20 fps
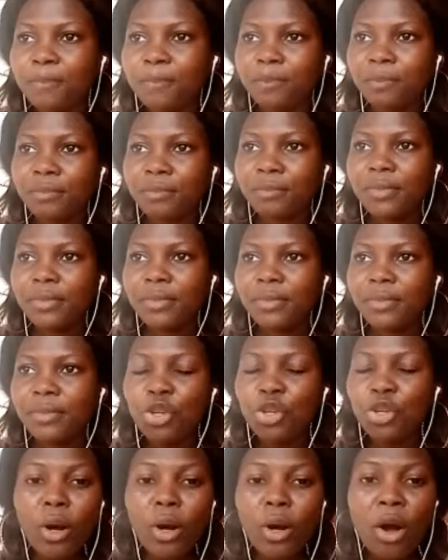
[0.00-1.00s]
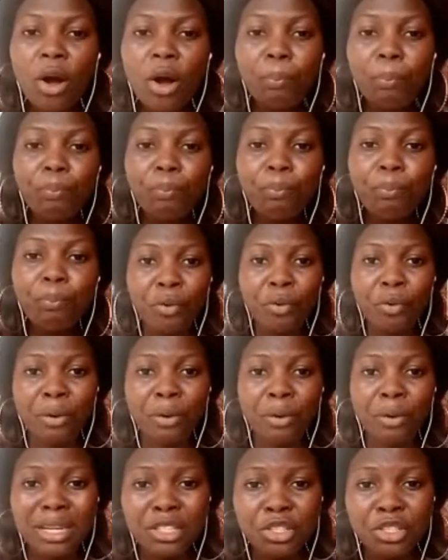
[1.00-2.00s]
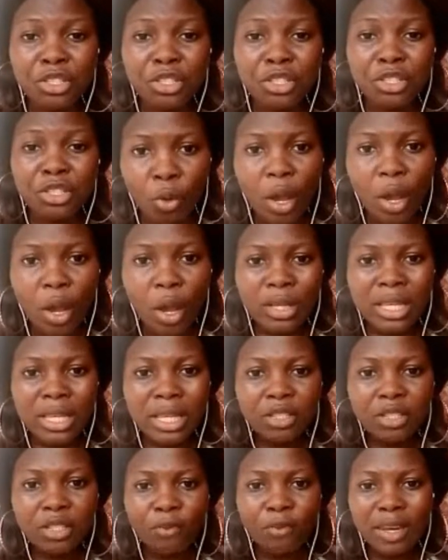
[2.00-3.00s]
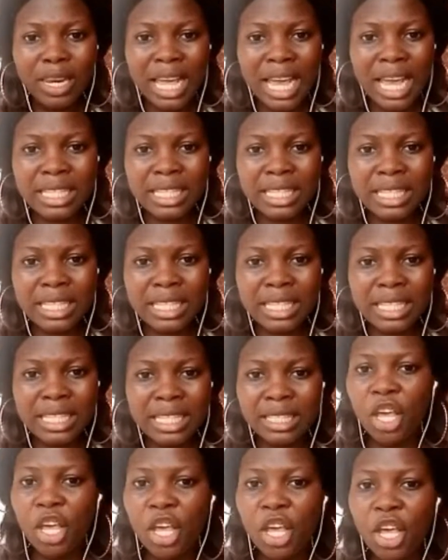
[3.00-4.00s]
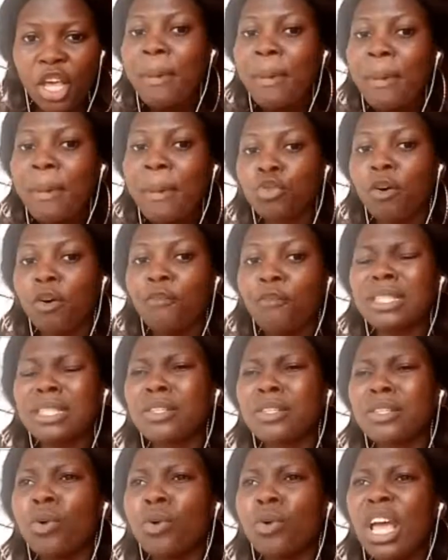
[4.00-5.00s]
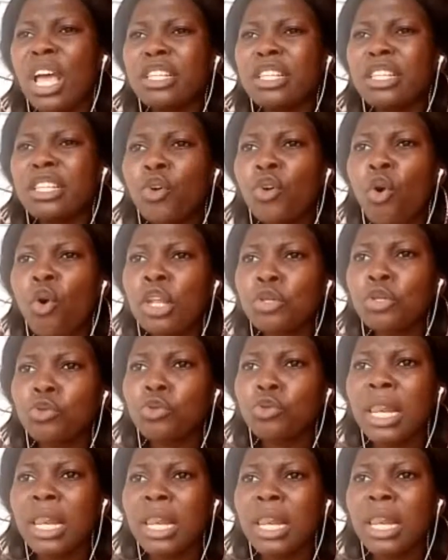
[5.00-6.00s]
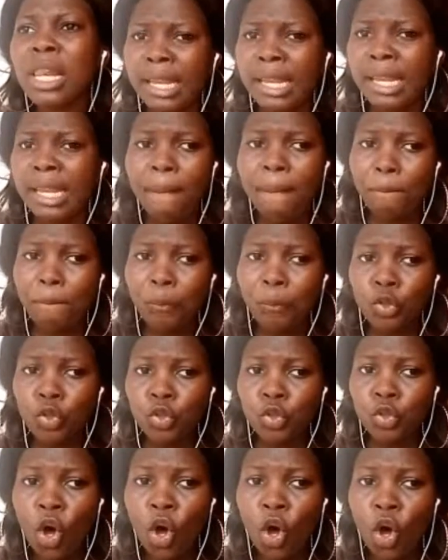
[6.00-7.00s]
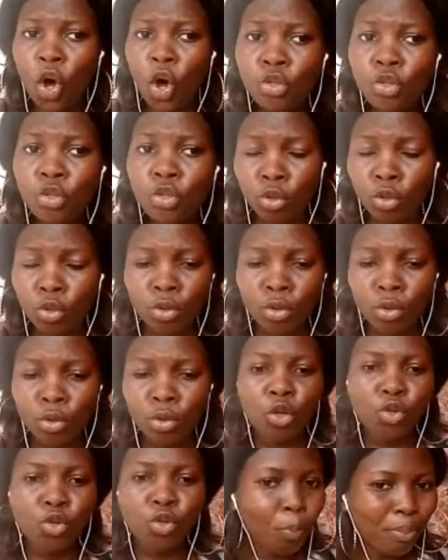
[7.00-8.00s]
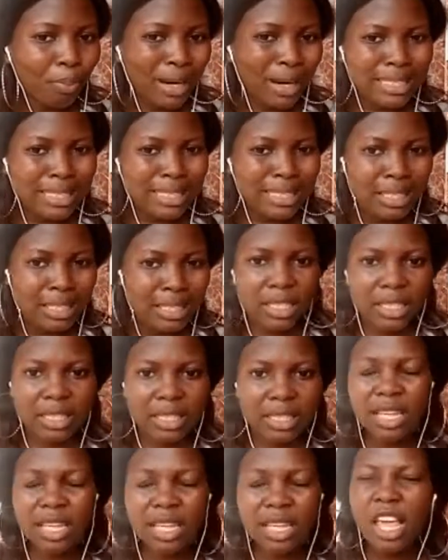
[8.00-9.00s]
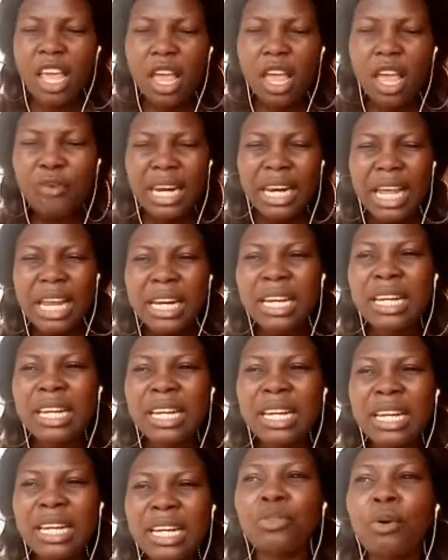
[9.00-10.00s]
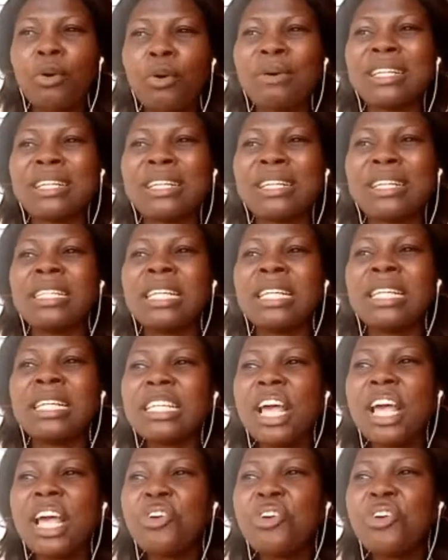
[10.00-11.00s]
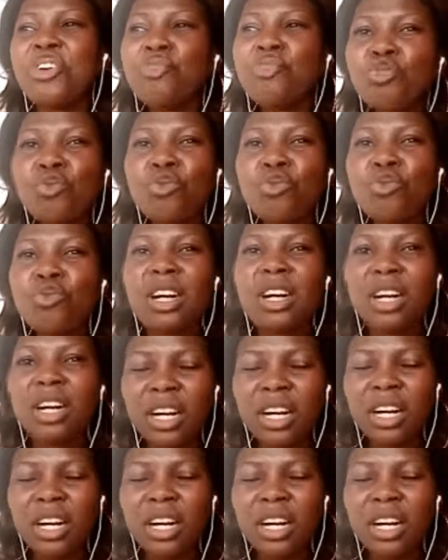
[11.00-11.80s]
you help people around you. With this you've learned, you make use of it. It's not only to learn, but also to practice it. If you're learning and you are not practicing it, you are